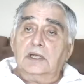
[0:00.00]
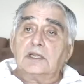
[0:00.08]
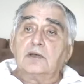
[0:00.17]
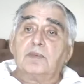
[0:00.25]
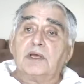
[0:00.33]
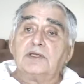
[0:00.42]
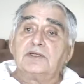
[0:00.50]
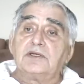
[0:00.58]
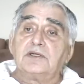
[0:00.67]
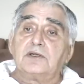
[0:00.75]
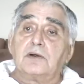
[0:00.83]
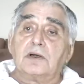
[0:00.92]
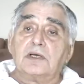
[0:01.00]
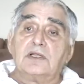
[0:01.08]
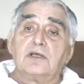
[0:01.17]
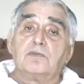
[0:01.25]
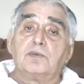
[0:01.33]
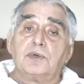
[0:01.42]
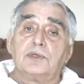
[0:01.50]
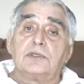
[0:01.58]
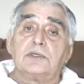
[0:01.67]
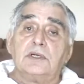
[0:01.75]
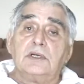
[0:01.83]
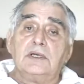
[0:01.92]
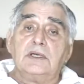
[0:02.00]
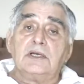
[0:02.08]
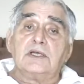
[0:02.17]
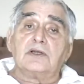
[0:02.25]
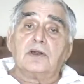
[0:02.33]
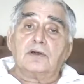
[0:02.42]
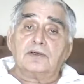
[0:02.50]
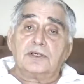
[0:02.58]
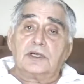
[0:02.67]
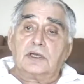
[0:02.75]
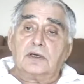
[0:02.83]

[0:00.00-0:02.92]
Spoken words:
the patients are either put in nursing